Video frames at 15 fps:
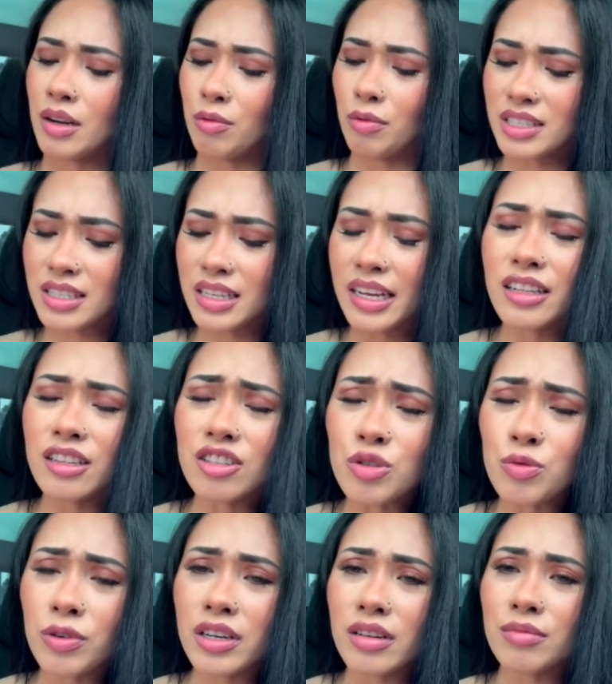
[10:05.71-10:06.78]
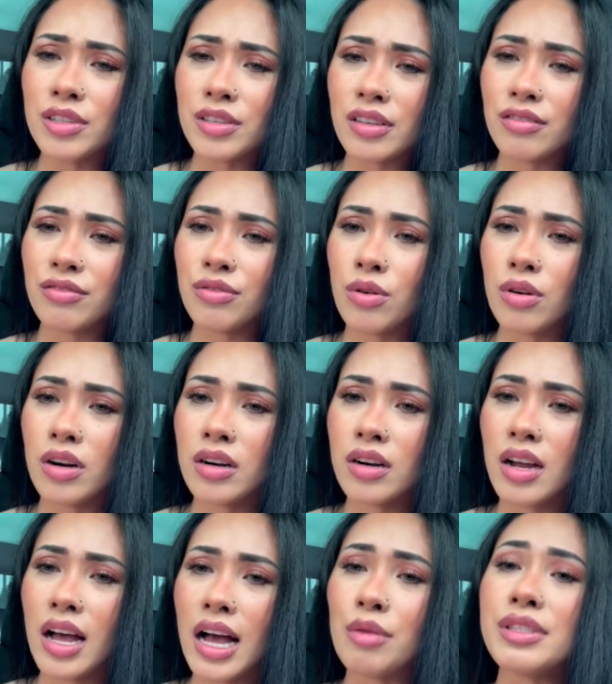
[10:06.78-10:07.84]
what is the English word I'm looking for?
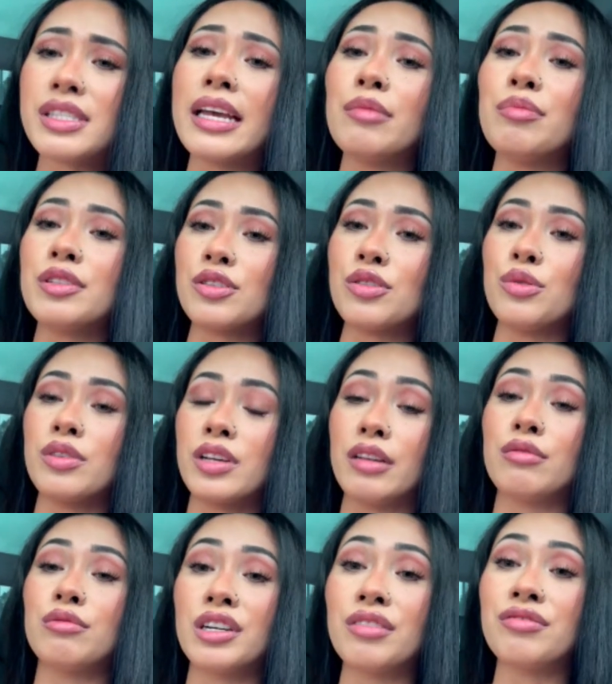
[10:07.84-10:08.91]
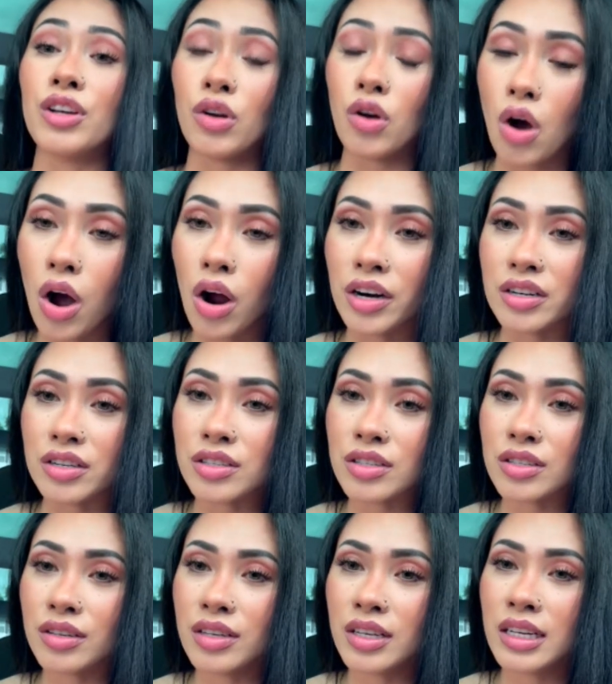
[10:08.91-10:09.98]
I was able to get rid of the cars,